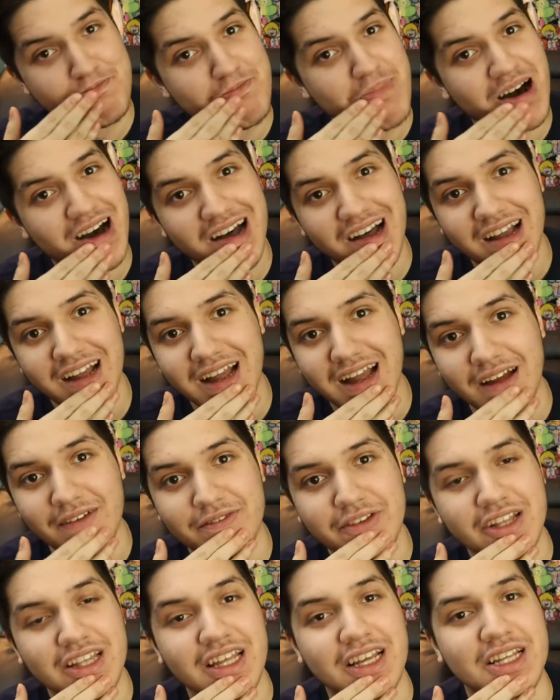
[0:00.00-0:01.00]
But I
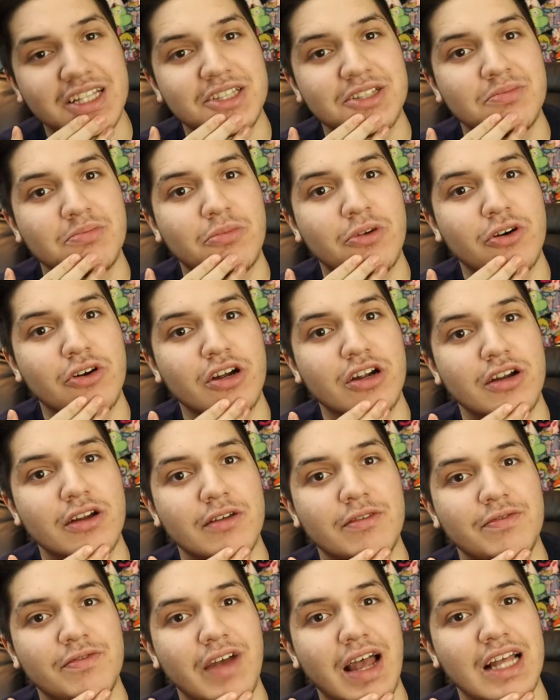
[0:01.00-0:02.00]
feel like it's more
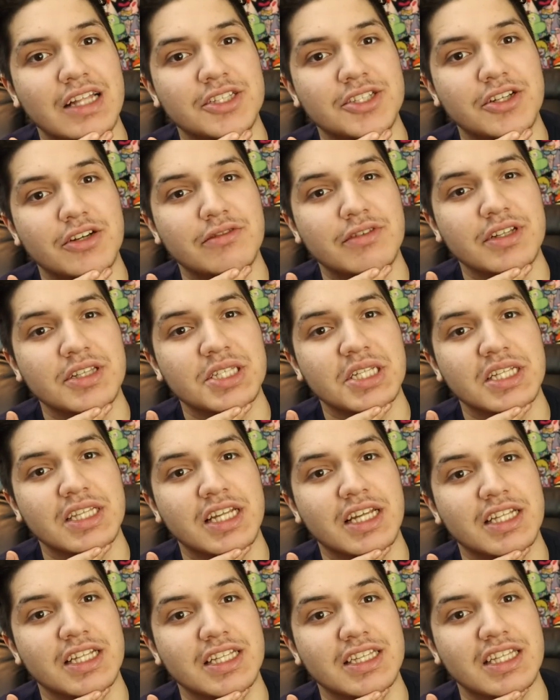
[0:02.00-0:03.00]
fan service than
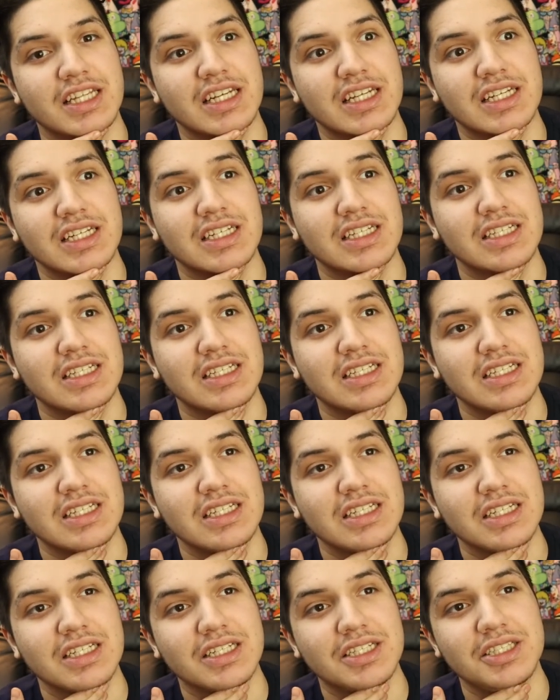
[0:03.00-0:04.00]
anything,
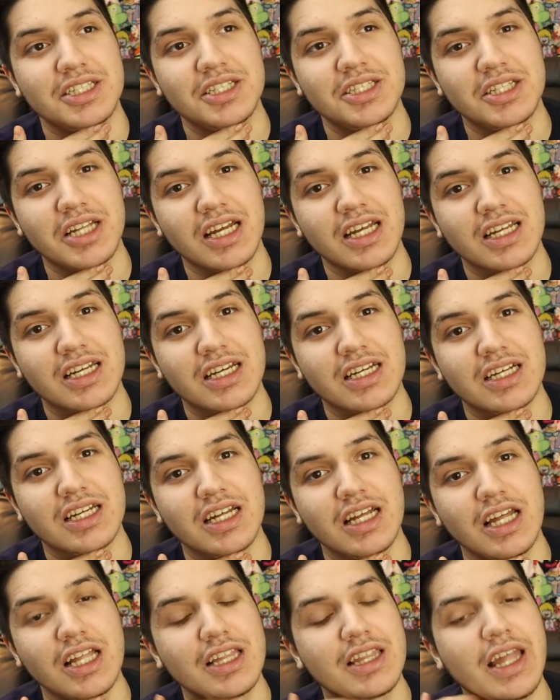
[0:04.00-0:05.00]
because it's like
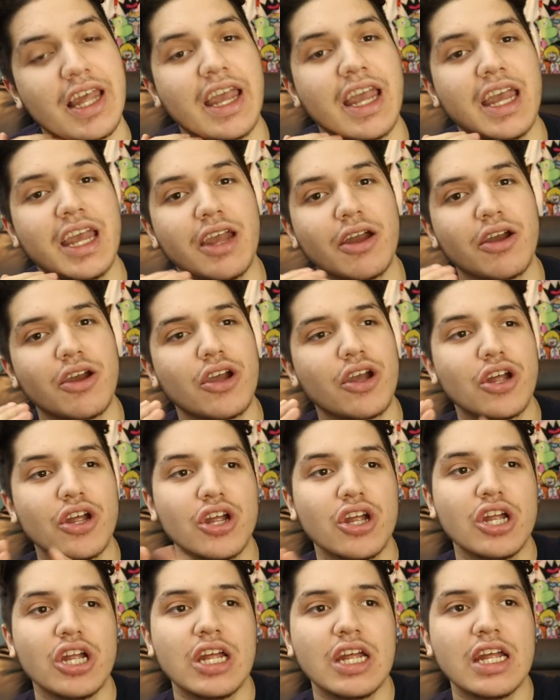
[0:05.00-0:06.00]
they
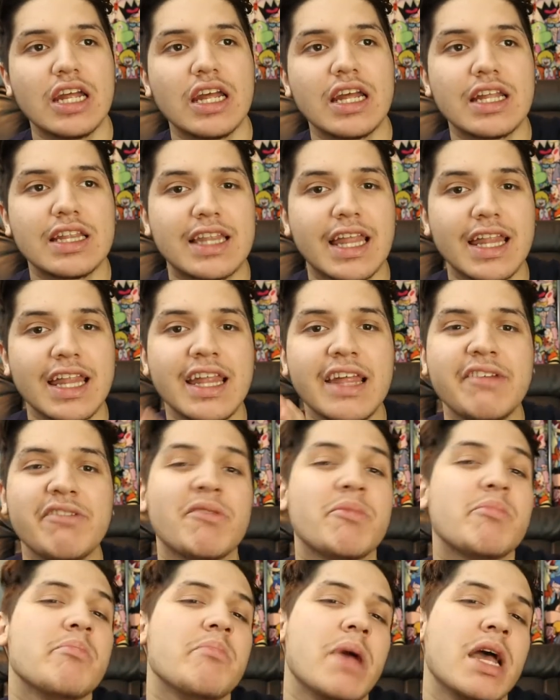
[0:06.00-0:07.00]
they didn't
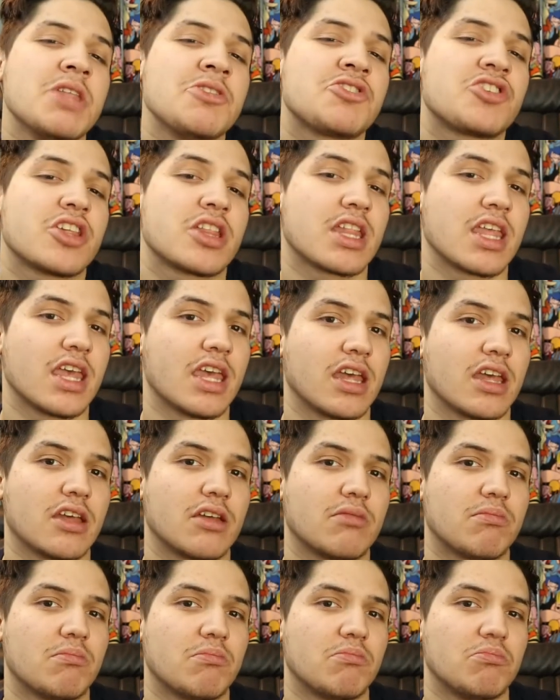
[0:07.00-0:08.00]
even mention it.
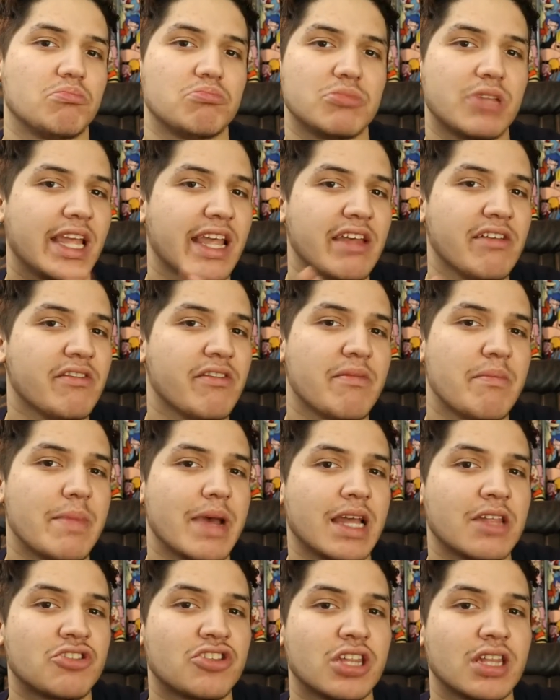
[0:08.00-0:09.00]
They didn't even
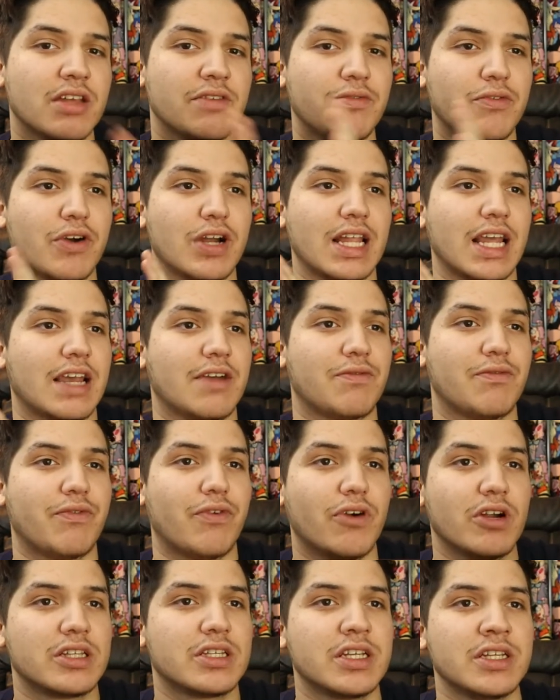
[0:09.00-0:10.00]
mention it for like
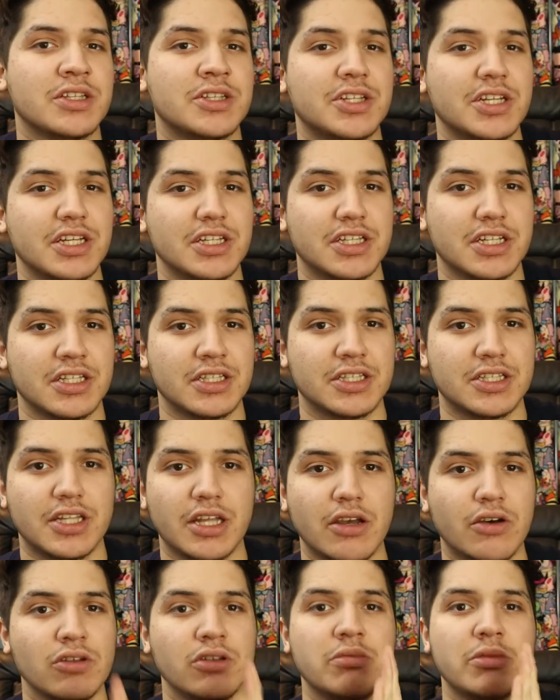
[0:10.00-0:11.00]
fourteen seasons.
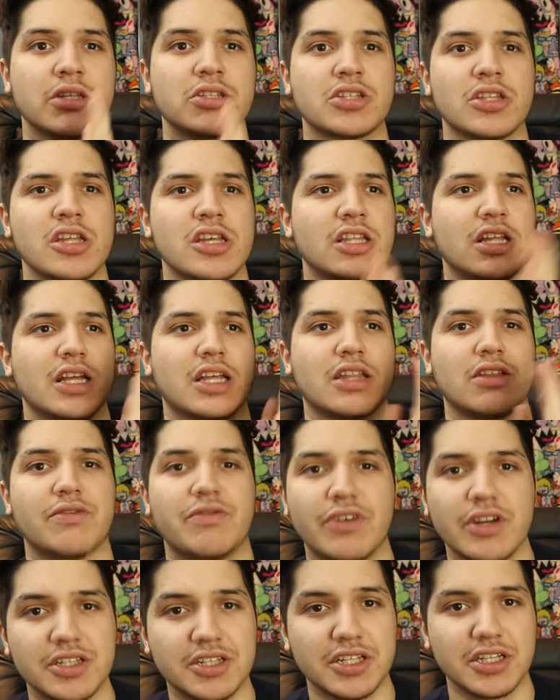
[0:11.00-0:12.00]
They only mentioned it like in the
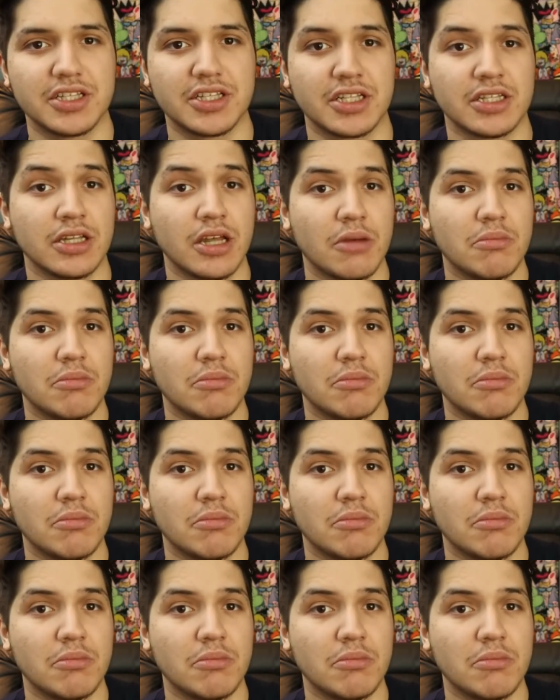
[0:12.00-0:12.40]
first season.